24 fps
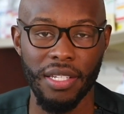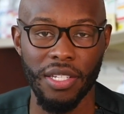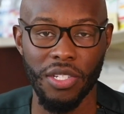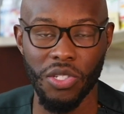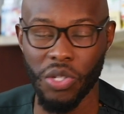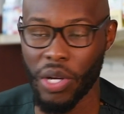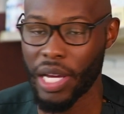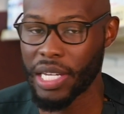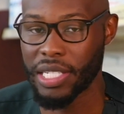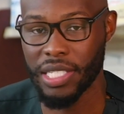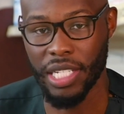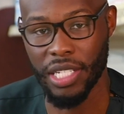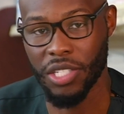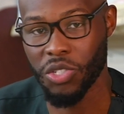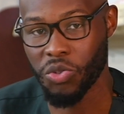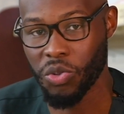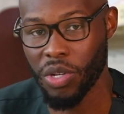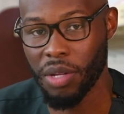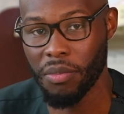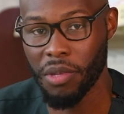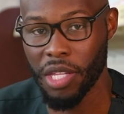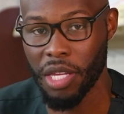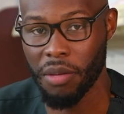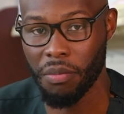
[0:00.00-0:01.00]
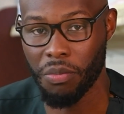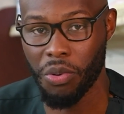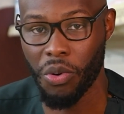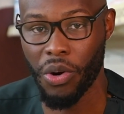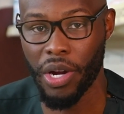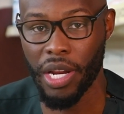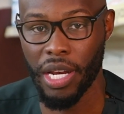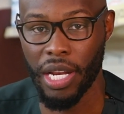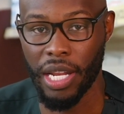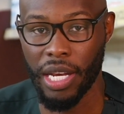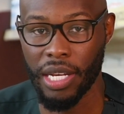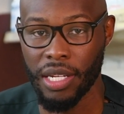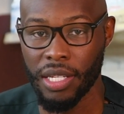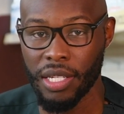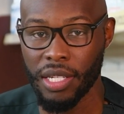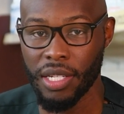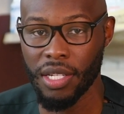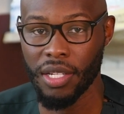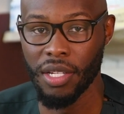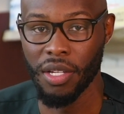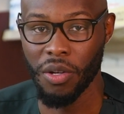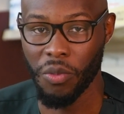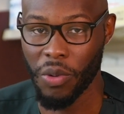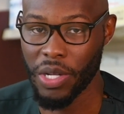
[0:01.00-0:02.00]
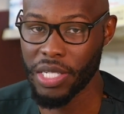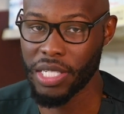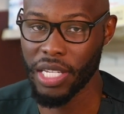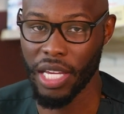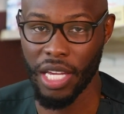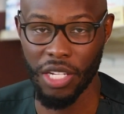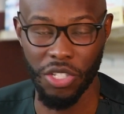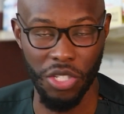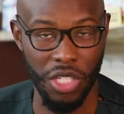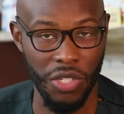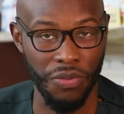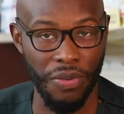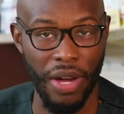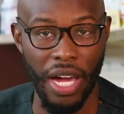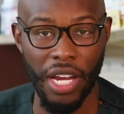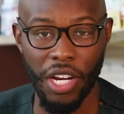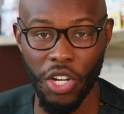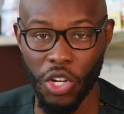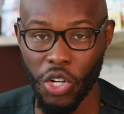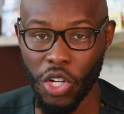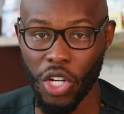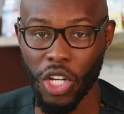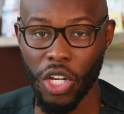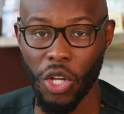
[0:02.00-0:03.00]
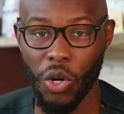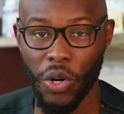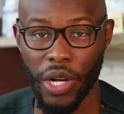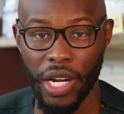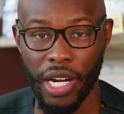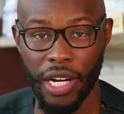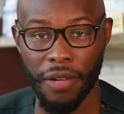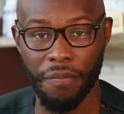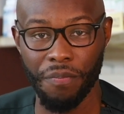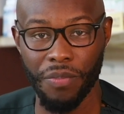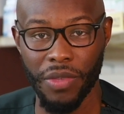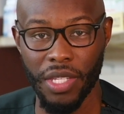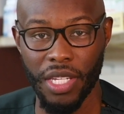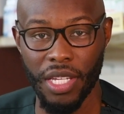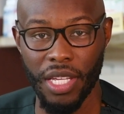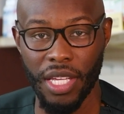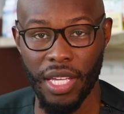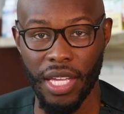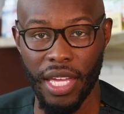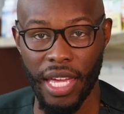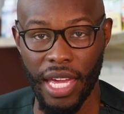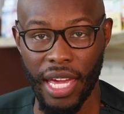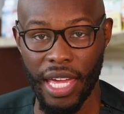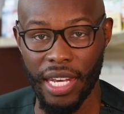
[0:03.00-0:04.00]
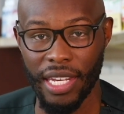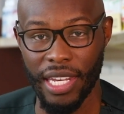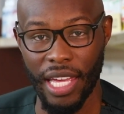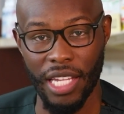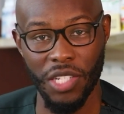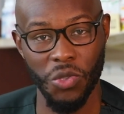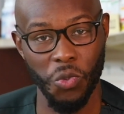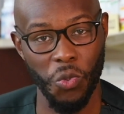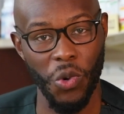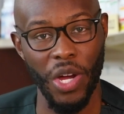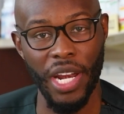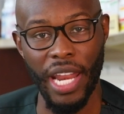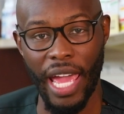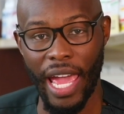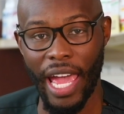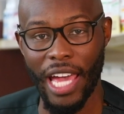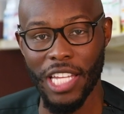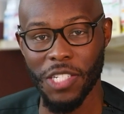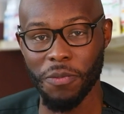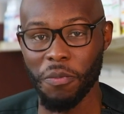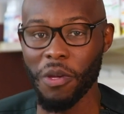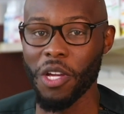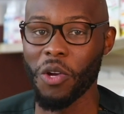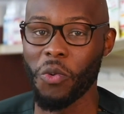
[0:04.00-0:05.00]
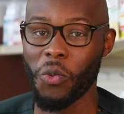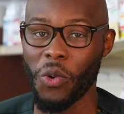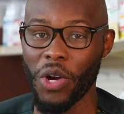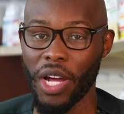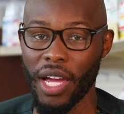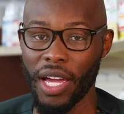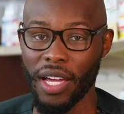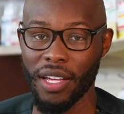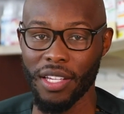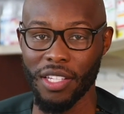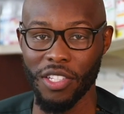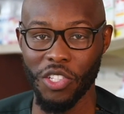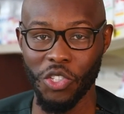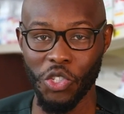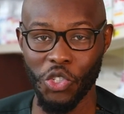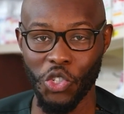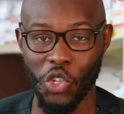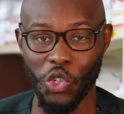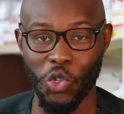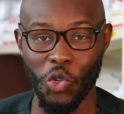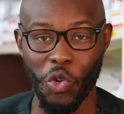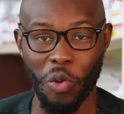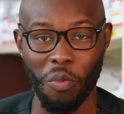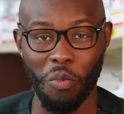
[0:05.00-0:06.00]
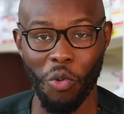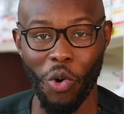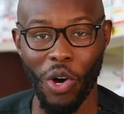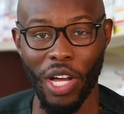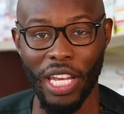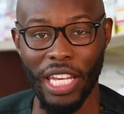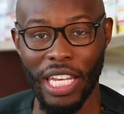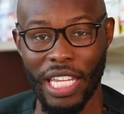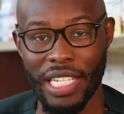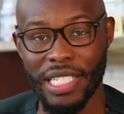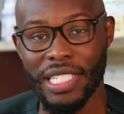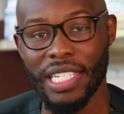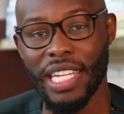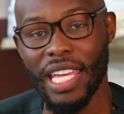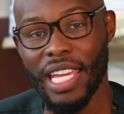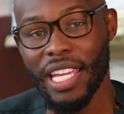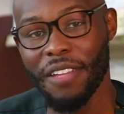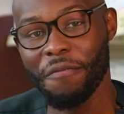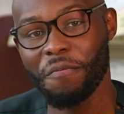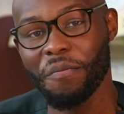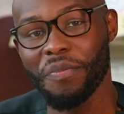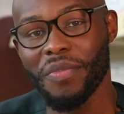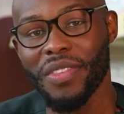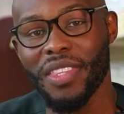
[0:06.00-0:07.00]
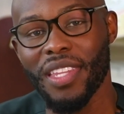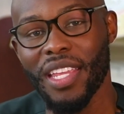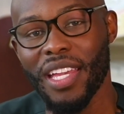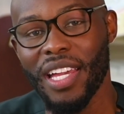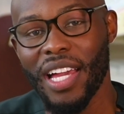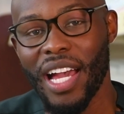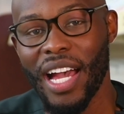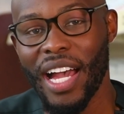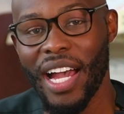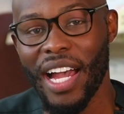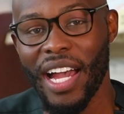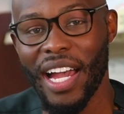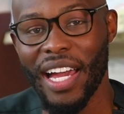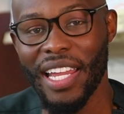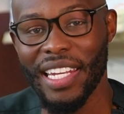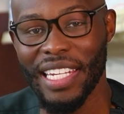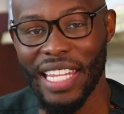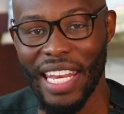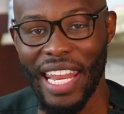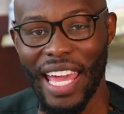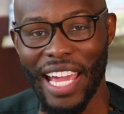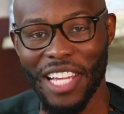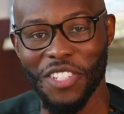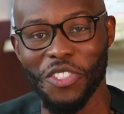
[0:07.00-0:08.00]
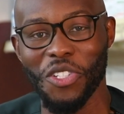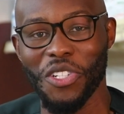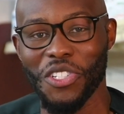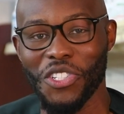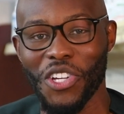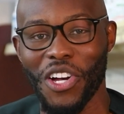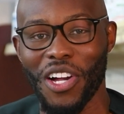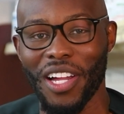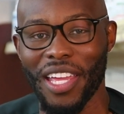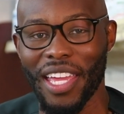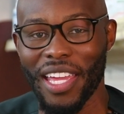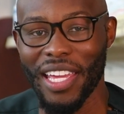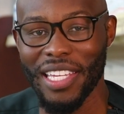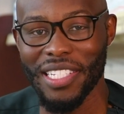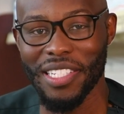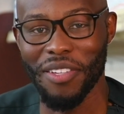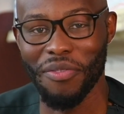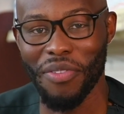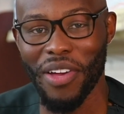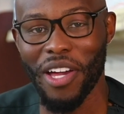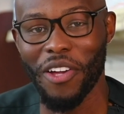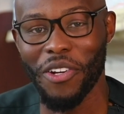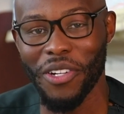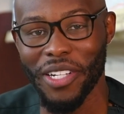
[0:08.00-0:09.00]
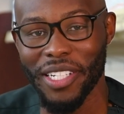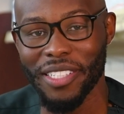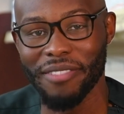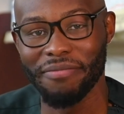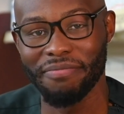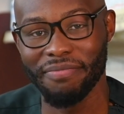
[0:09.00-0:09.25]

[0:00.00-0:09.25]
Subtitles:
So it's extremely important. And once again, just find a good lawyer. And that's one aspect where you should do more listening than actually talking as a founder.